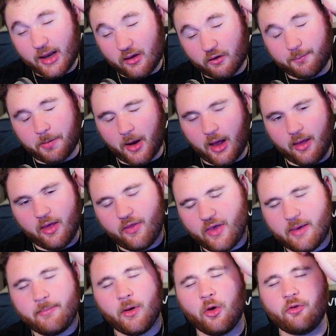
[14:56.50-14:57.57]
is probably
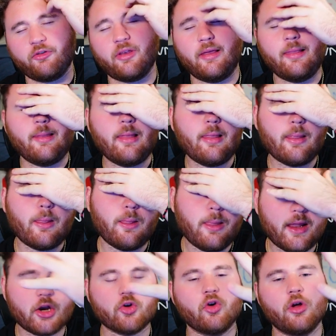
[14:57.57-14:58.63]
the most
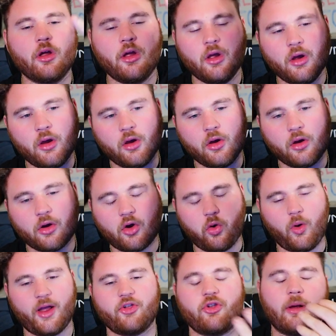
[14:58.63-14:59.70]
literal
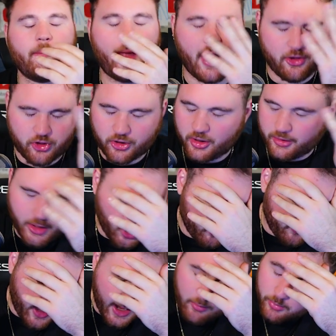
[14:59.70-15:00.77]
question. I should have
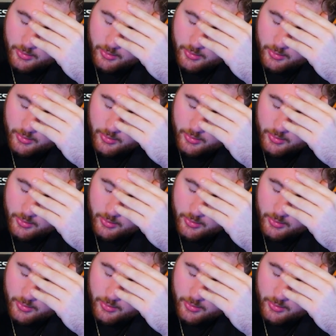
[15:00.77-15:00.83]
known. I